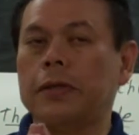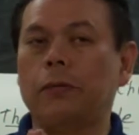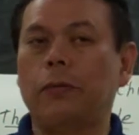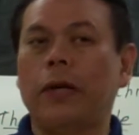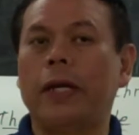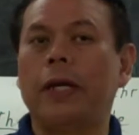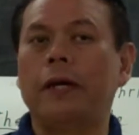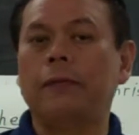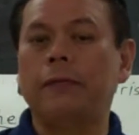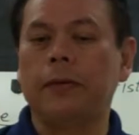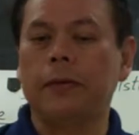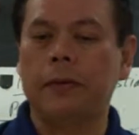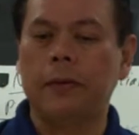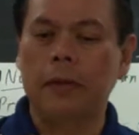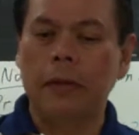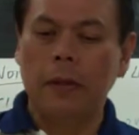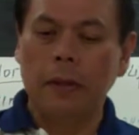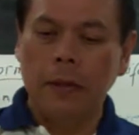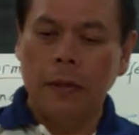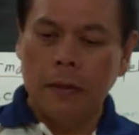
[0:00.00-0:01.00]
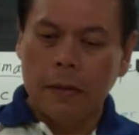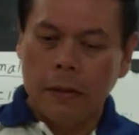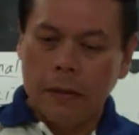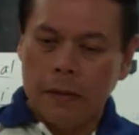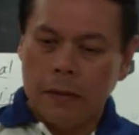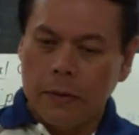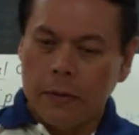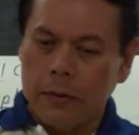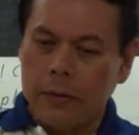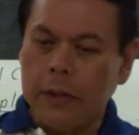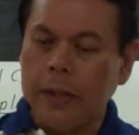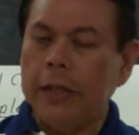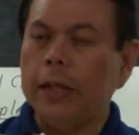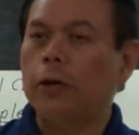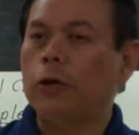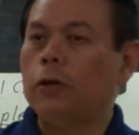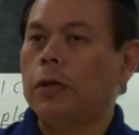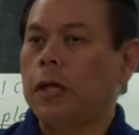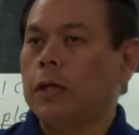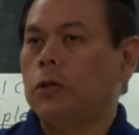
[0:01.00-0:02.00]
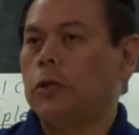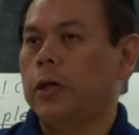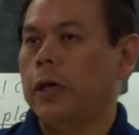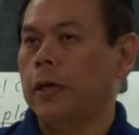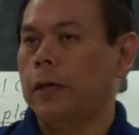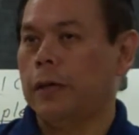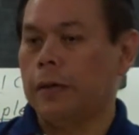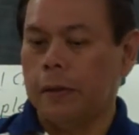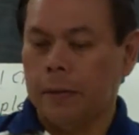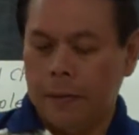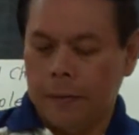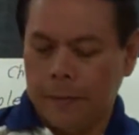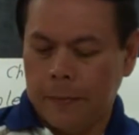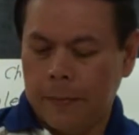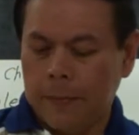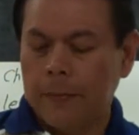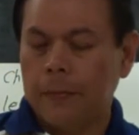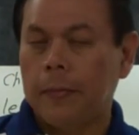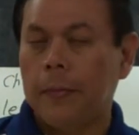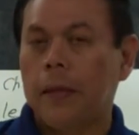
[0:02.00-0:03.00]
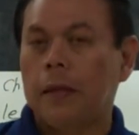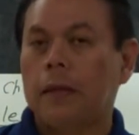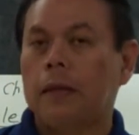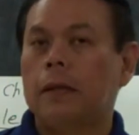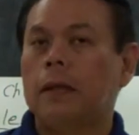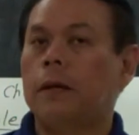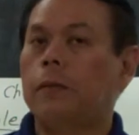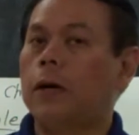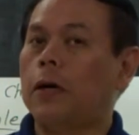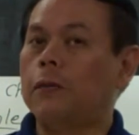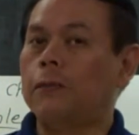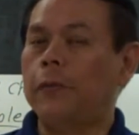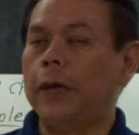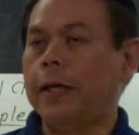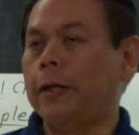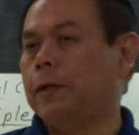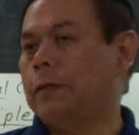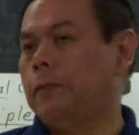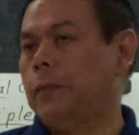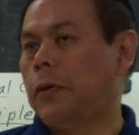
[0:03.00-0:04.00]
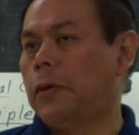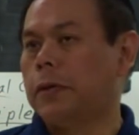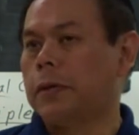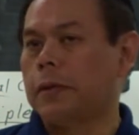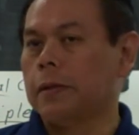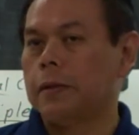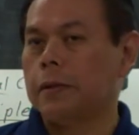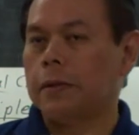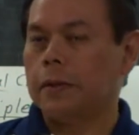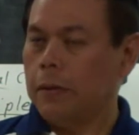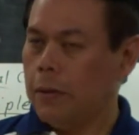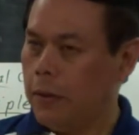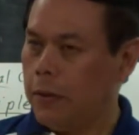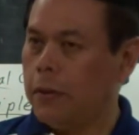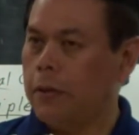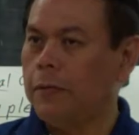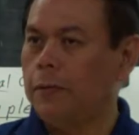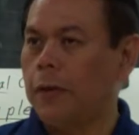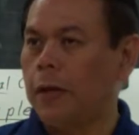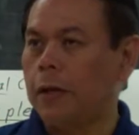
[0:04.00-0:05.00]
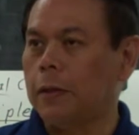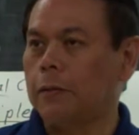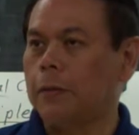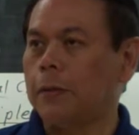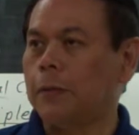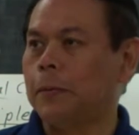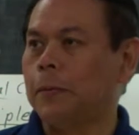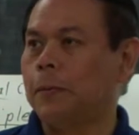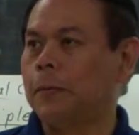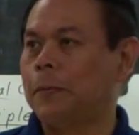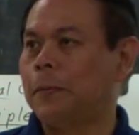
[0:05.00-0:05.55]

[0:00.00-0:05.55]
and whatever, sitting on that chair about faith and morals, he's infallible.